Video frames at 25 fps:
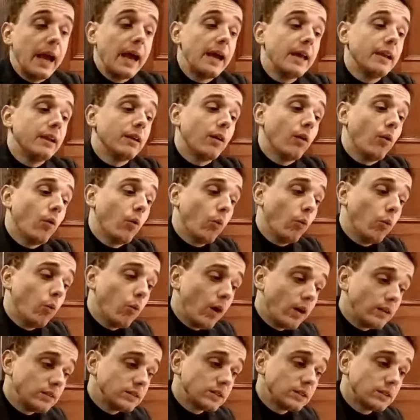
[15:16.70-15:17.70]
And
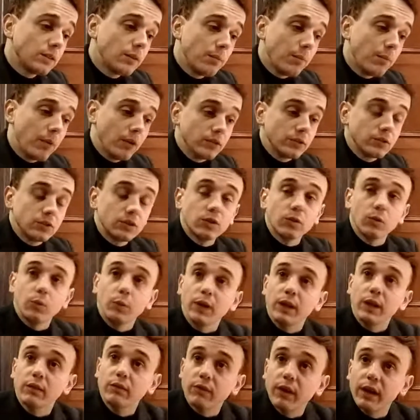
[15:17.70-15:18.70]
once a month,
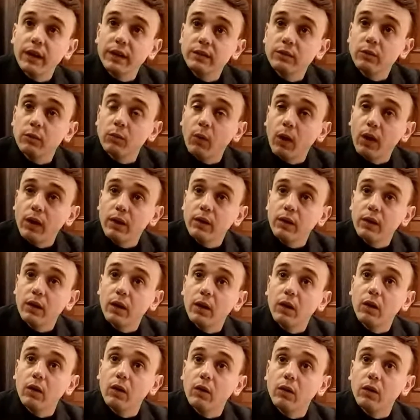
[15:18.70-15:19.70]
we invite one
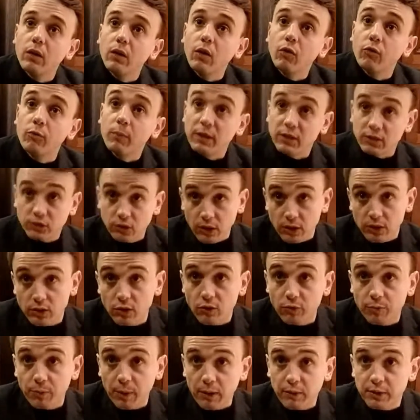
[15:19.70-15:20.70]
of my
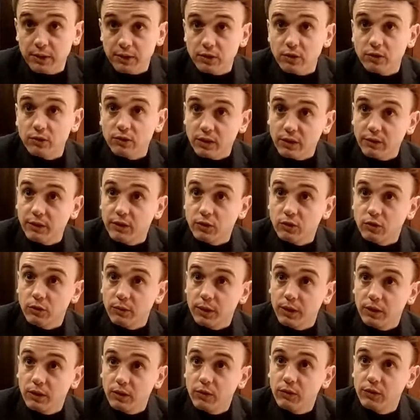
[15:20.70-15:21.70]
students of Paris
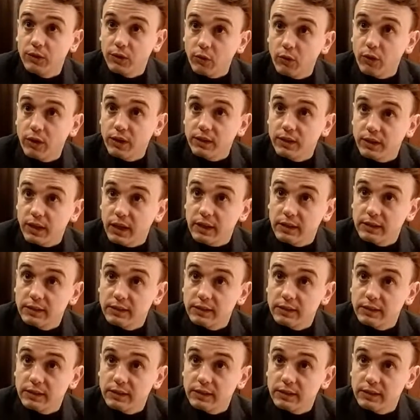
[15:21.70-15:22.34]
Conservatory of the organ class.